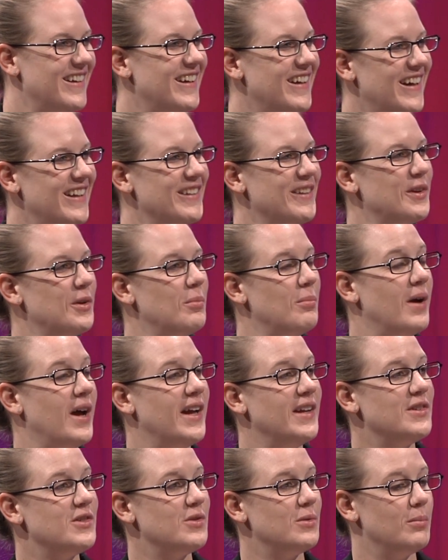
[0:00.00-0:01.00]
a little
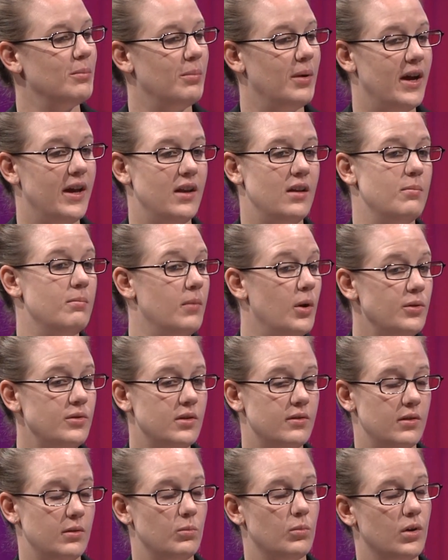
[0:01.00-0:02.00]
much, but most
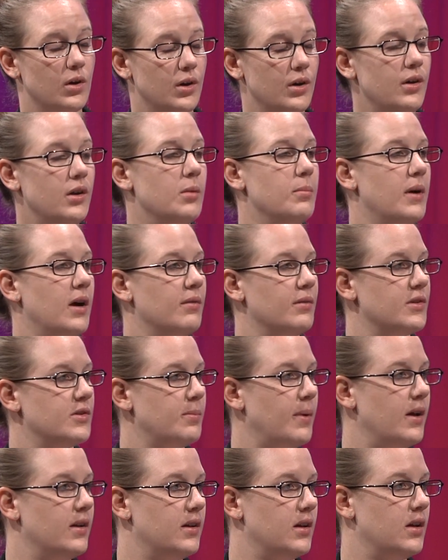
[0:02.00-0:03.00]
of them were good about
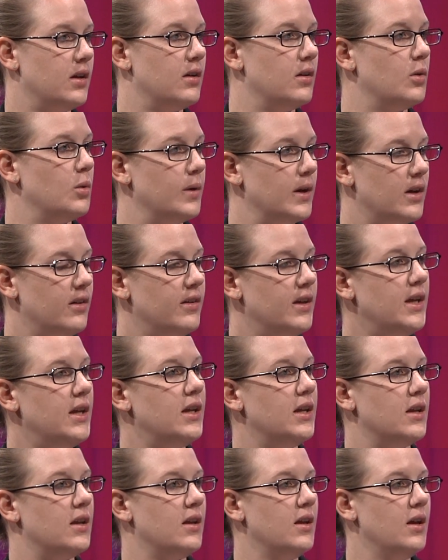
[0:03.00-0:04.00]
responding
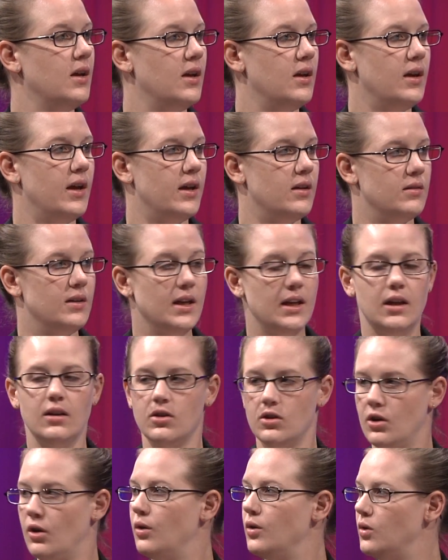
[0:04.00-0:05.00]
quickly and getting
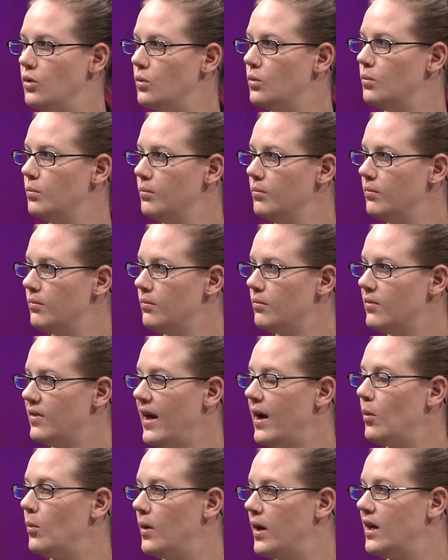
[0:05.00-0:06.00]
to know you
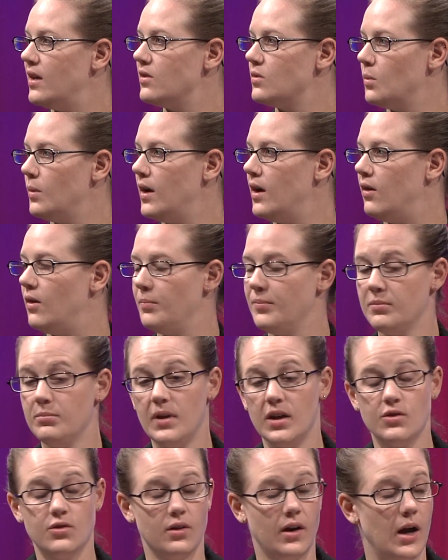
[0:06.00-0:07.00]
that way as well. I'm
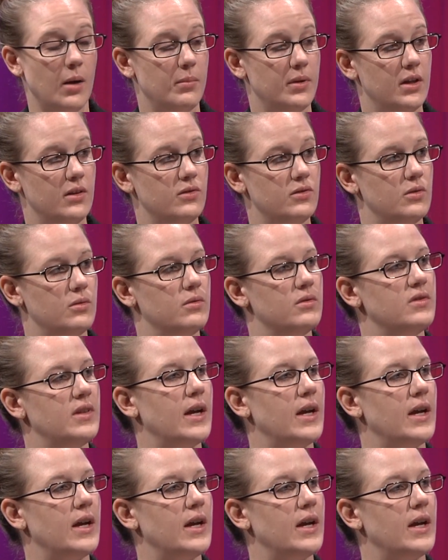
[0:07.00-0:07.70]
not sure how many students